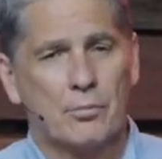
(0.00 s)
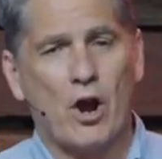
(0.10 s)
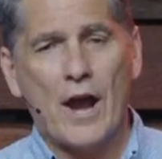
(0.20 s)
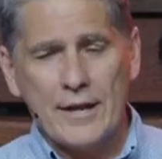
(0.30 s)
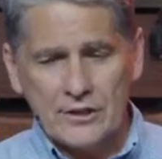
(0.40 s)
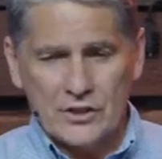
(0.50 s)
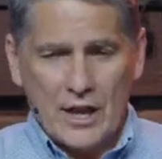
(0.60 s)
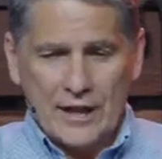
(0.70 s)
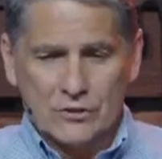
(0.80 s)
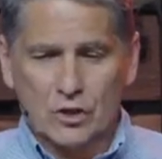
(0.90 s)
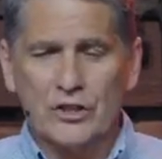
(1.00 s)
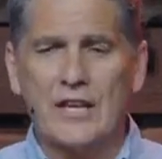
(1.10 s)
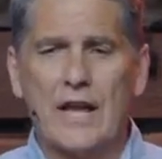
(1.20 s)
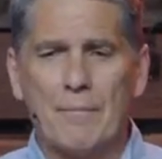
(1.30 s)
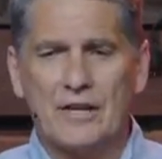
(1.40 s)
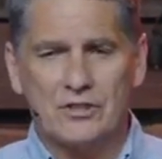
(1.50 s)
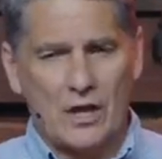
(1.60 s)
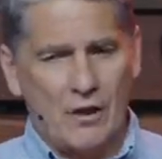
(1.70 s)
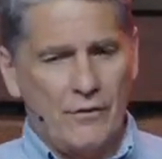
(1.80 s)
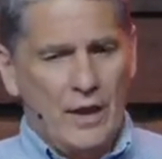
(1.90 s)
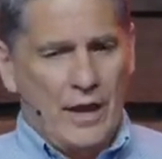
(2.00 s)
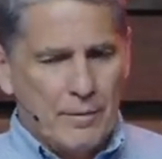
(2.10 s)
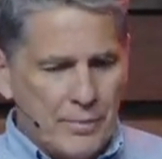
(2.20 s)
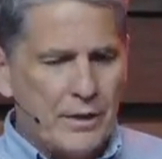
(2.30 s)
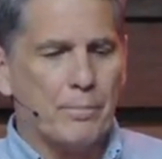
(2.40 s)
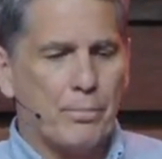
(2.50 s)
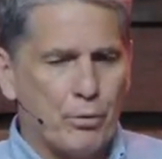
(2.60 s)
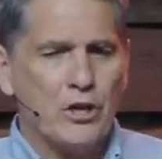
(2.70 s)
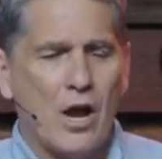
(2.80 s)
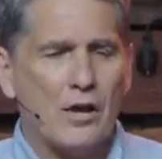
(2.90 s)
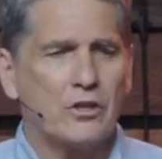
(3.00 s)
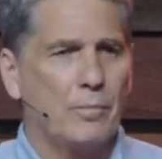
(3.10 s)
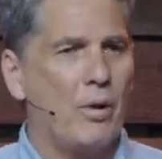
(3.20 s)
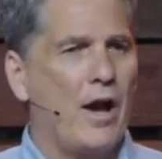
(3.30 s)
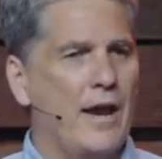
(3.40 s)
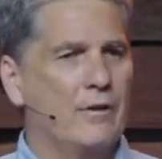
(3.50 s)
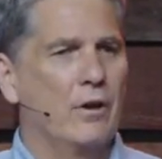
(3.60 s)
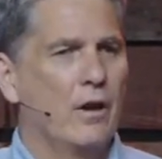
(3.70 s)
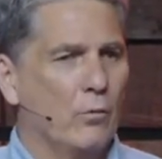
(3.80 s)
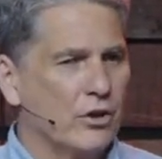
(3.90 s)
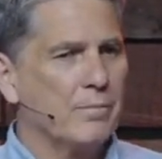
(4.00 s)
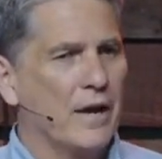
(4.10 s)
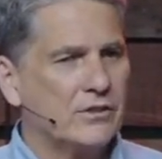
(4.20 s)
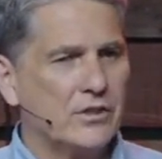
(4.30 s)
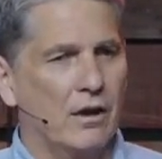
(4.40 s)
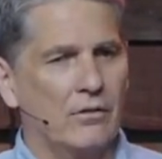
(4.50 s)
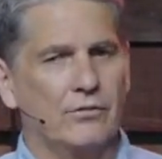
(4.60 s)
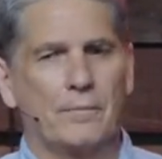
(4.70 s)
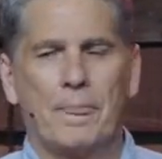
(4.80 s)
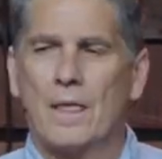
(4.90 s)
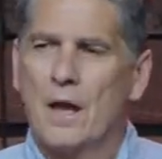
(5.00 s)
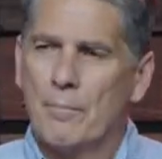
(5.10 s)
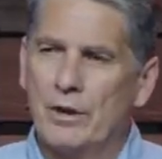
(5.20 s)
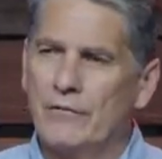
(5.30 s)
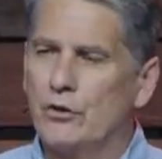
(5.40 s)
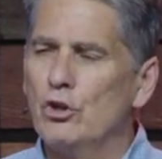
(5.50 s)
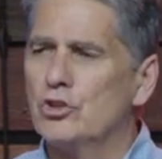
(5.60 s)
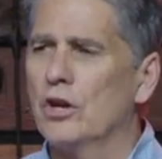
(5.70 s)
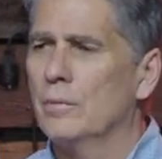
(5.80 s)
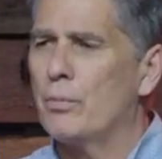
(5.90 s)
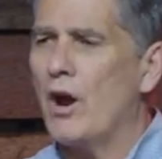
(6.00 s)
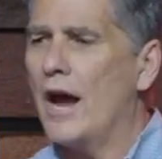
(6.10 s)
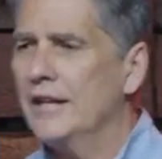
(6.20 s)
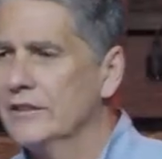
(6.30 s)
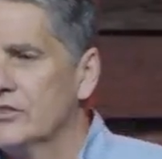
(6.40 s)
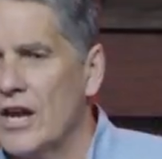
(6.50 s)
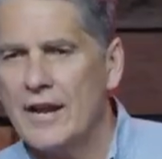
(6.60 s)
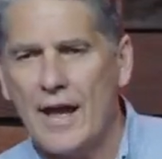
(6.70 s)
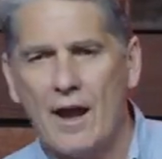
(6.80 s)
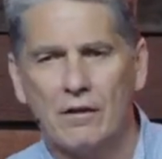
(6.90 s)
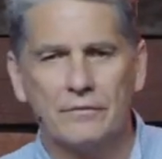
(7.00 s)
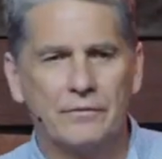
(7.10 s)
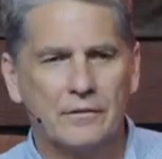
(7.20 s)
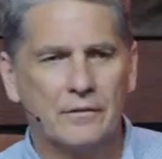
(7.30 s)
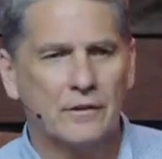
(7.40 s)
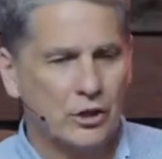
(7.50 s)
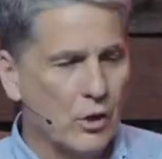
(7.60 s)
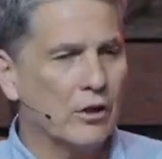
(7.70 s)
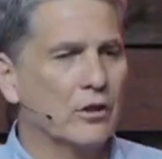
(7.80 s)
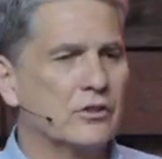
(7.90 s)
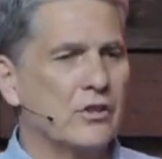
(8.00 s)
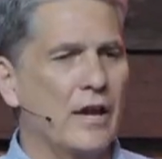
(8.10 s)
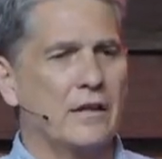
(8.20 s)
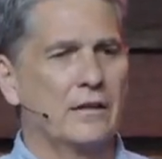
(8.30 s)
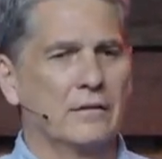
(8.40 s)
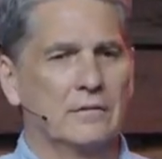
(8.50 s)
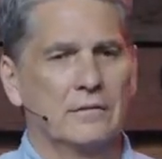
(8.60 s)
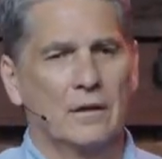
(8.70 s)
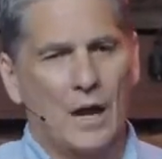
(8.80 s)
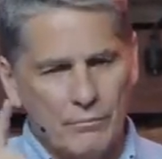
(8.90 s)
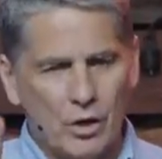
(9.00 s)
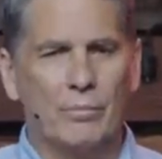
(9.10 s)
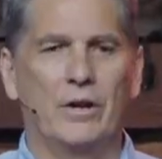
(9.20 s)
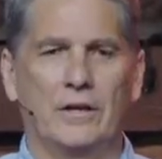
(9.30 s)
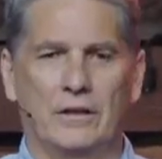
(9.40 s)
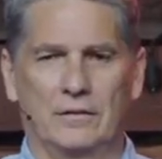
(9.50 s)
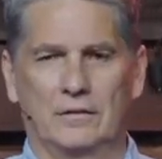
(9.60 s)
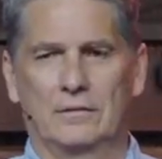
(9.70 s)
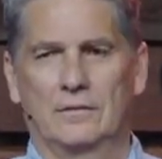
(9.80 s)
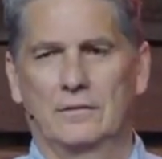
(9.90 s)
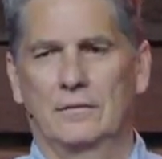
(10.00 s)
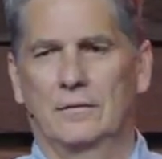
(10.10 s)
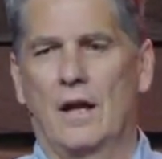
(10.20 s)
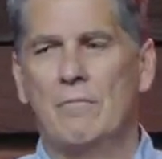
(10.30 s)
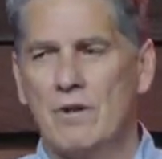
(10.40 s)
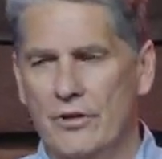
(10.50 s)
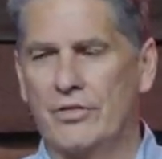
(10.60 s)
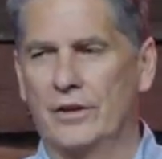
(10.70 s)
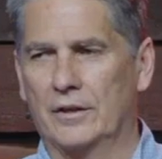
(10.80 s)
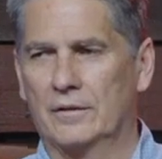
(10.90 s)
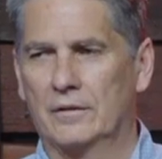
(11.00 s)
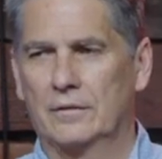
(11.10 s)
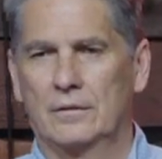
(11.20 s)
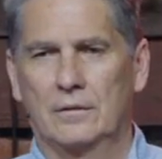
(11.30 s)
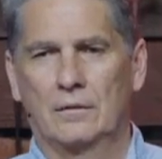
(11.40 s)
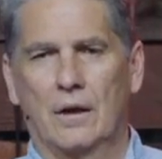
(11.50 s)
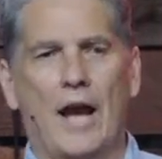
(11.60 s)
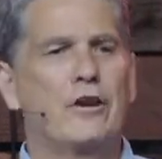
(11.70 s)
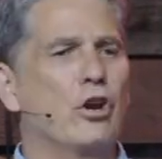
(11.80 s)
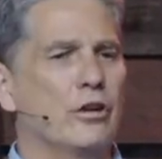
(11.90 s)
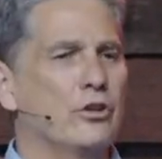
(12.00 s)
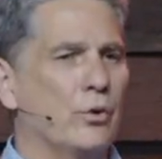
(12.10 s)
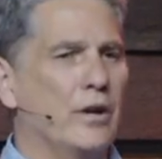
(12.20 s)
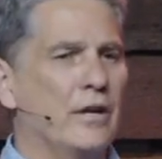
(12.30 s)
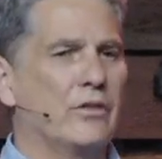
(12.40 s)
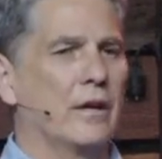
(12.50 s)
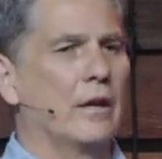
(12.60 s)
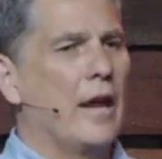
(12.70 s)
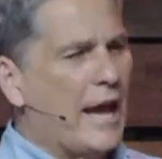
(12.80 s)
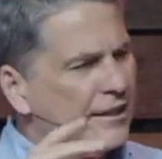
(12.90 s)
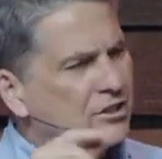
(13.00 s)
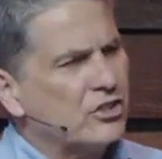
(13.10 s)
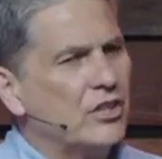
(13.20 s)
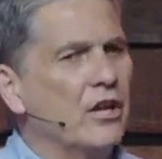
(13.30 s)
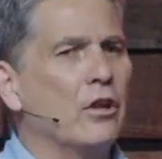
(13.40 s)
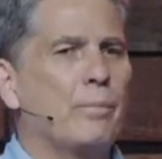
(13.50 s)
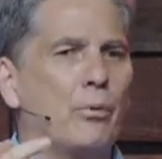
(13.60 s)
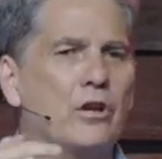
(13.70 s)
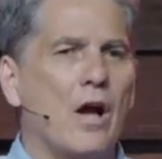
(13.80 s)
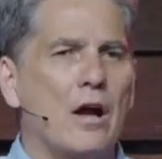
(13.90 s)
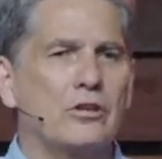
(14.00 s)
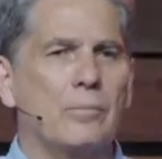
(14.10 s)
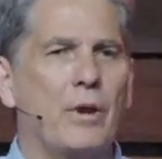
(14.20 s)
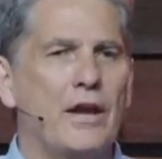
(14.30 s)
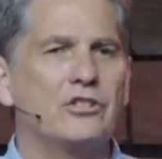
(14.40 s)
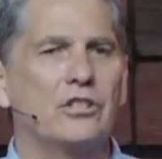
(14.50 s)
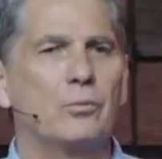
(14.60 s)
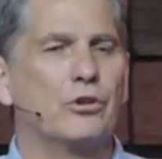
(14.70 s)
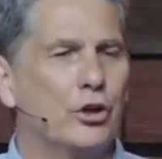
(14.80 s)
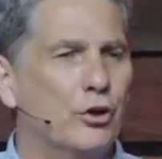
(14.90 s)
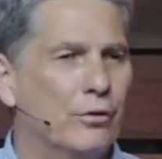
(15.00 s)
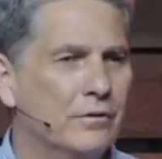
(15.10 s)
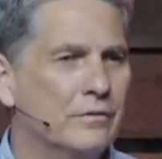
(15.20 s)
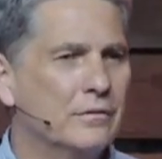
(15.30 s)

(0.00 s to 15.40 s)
Pride is, is looking at myself and being preoccupied with myself. But if you turn pride inside out, you know what it looks like? I'm nobody. I'm nothing. I couldn't do anything. It's still a preoccupation with who?